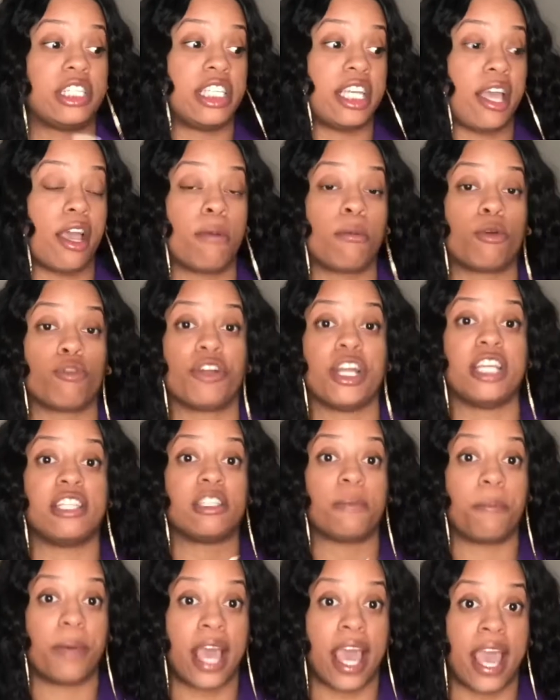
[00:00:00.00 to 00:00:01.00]
Teairra Mari
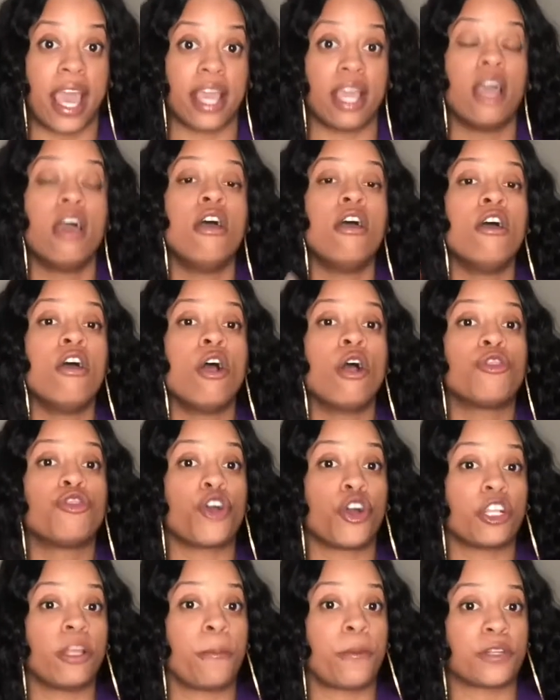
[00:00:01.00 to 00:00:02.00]
to pay
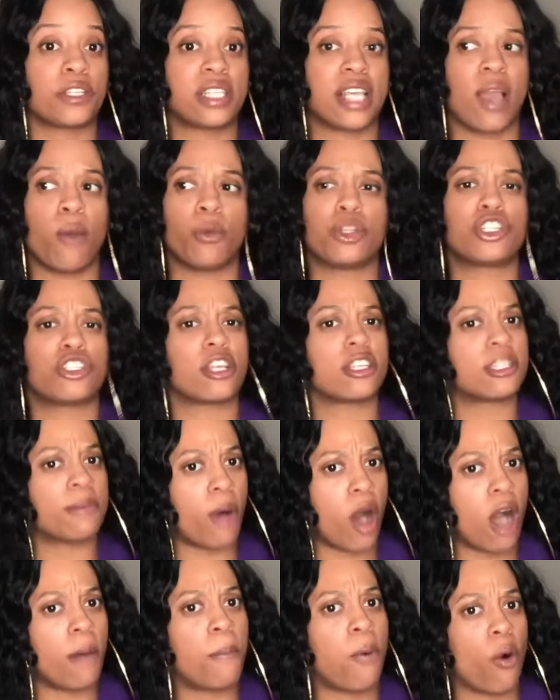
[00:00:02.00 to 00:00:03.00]
30%, which is a
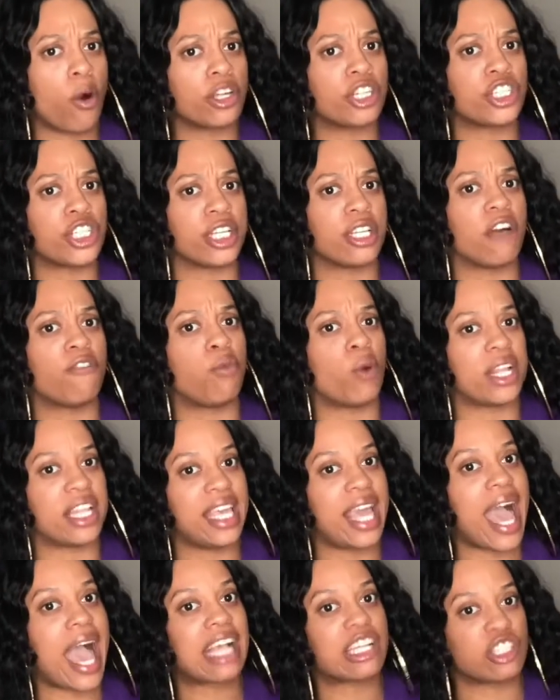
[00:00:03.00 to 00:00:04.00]
small portion of what
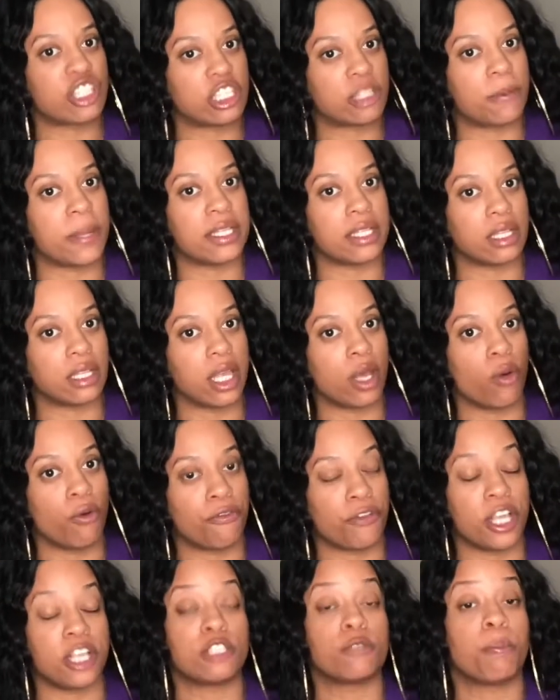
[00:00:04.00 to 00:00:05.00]
he actually spent in legal
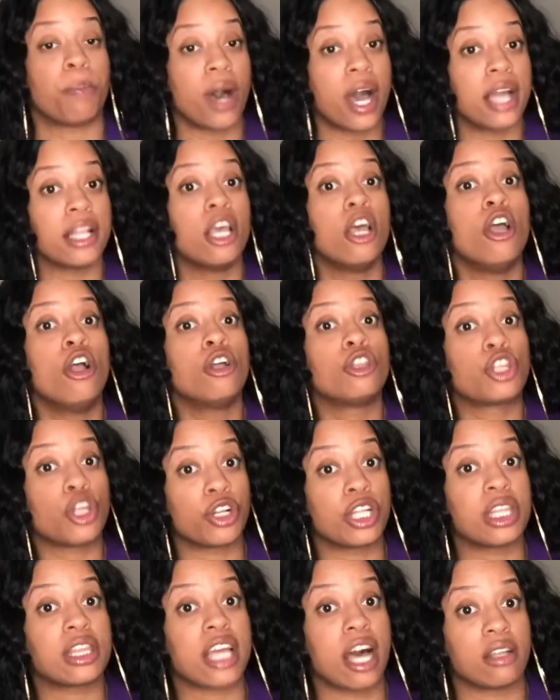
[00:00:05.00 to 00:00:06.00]
fees, but
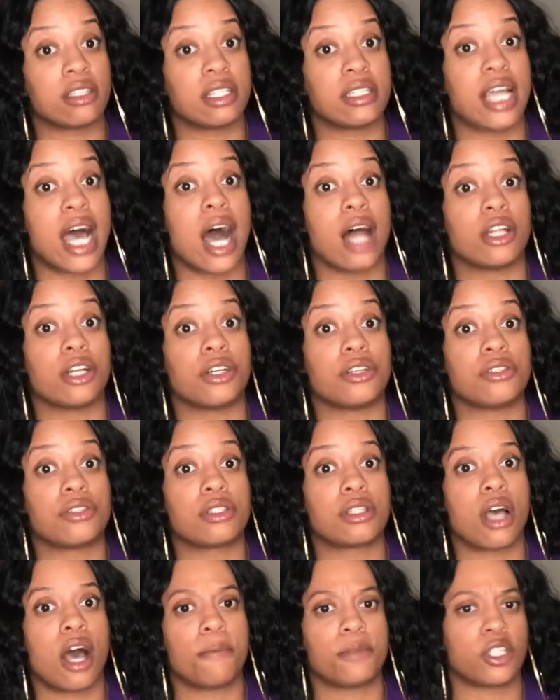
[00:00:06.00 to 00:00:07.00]

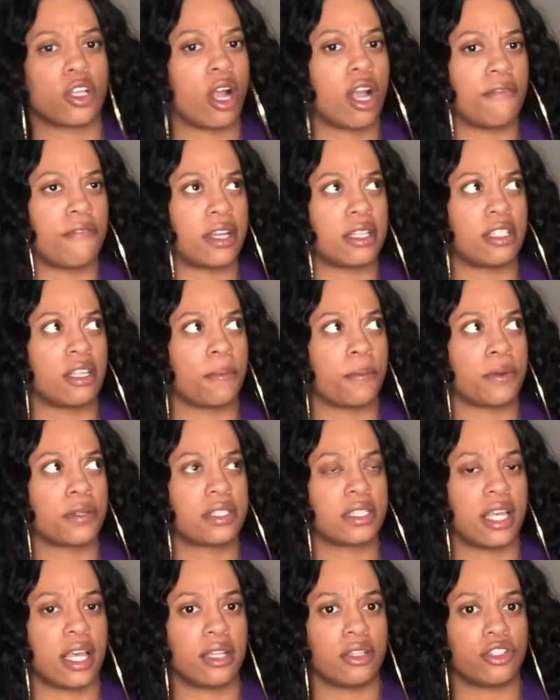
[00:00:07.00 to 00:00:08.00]
$30,000, I'm sorry if I said
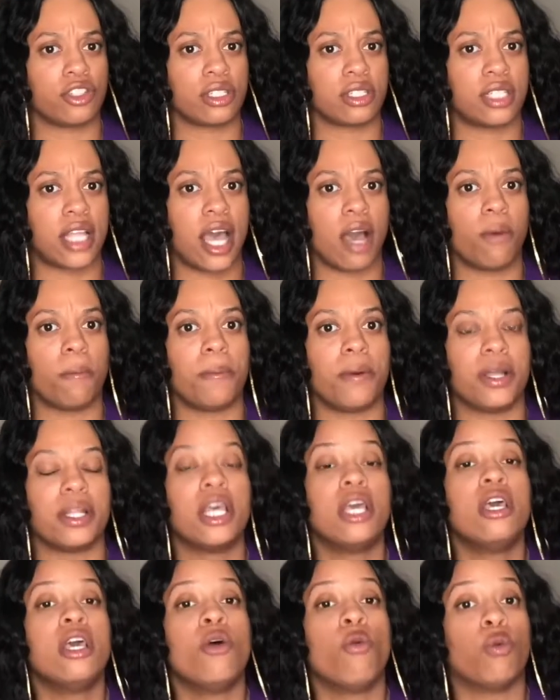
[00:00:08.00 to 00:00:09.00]
percent just now, but
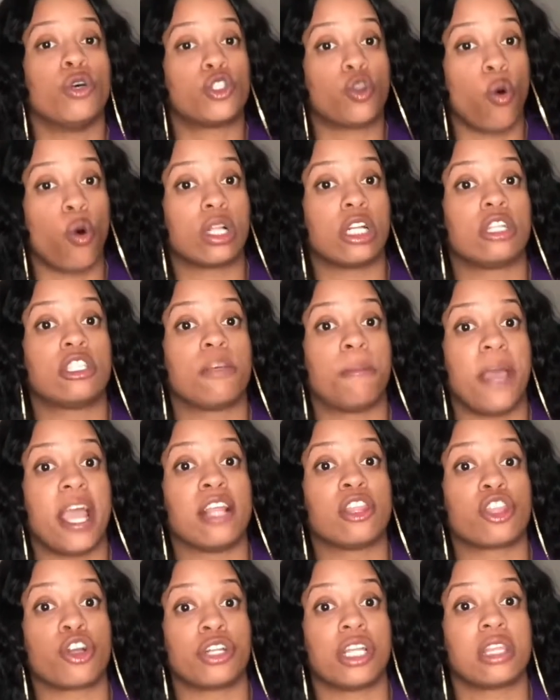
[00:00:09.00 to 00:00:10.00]
was ordered to
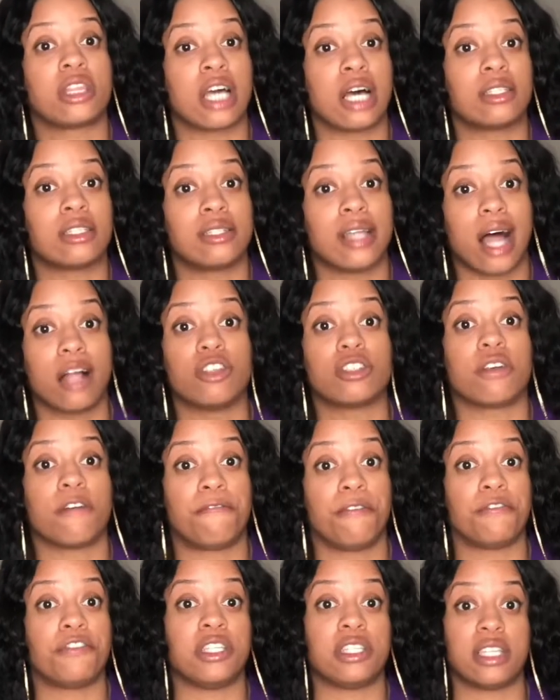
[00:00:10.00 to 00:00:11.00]
pay $30,000 of
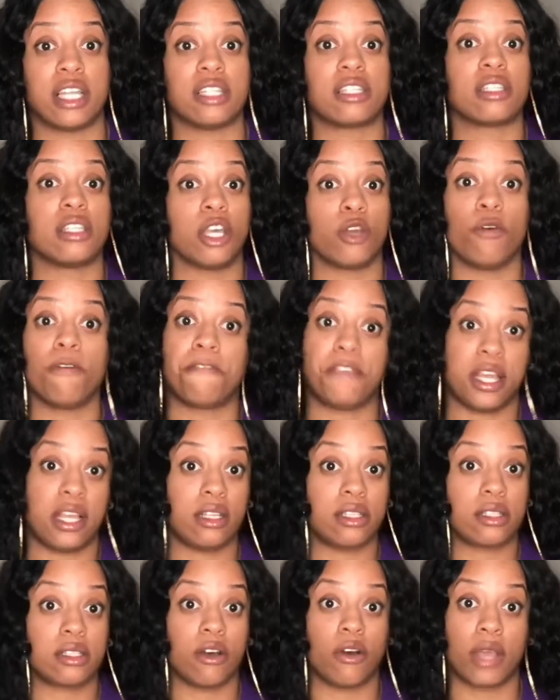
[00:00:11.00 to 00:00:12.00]
50 Cent's legal
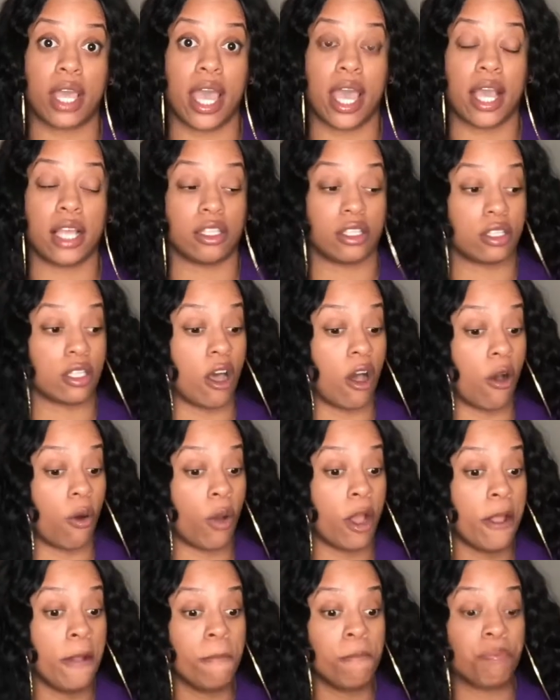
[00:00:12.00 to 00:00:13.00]
fees, okay?
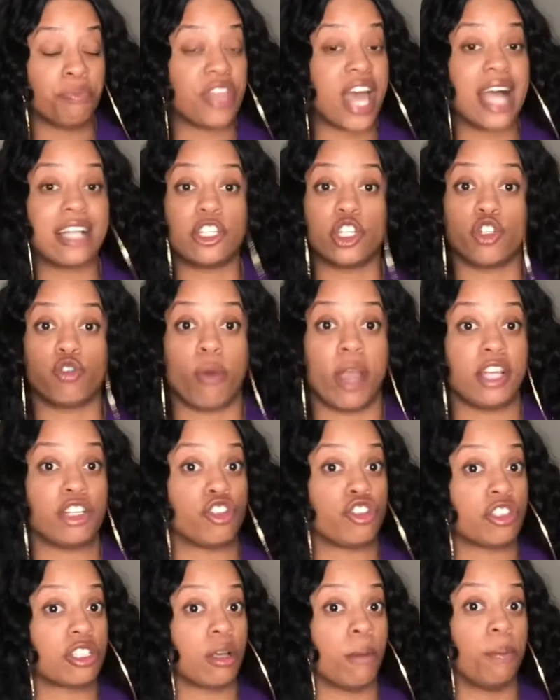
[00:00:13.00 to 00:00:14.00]
So that
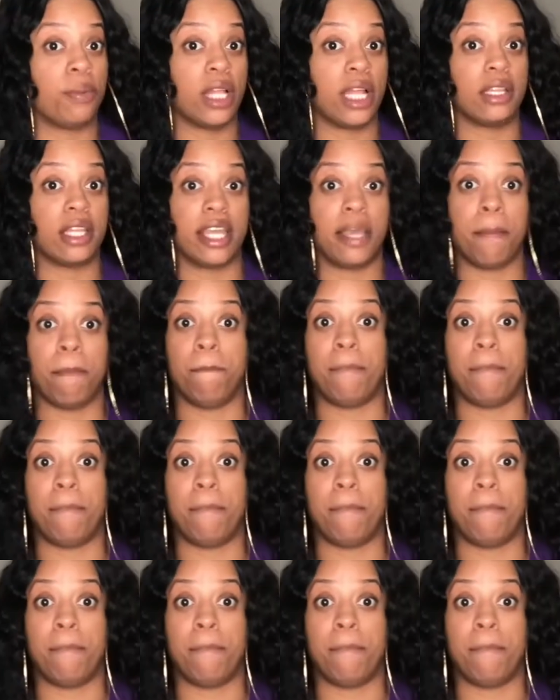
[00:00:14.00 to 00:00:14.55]
situation just completely